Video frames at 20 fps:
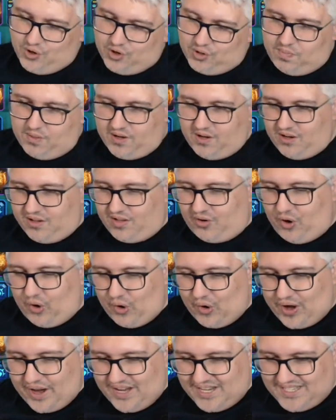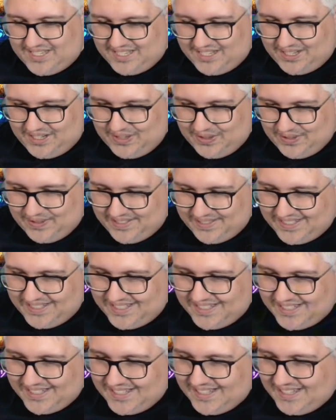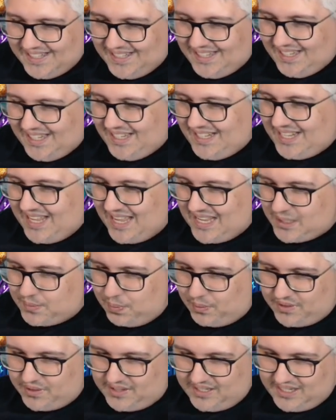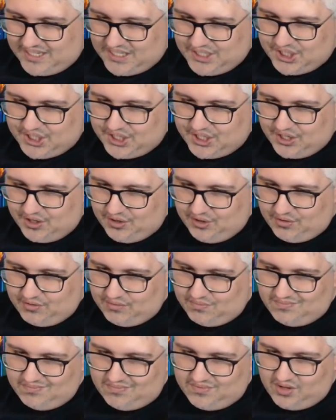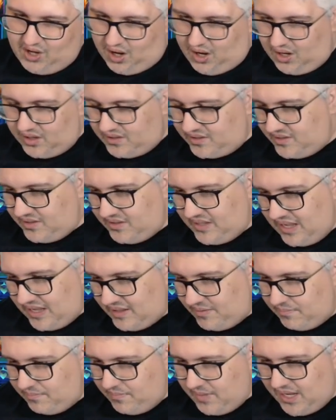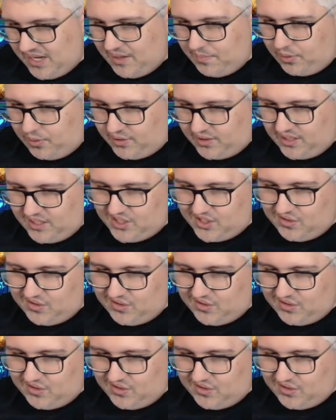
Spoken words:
but not crazy good. It has potential, not that many potential.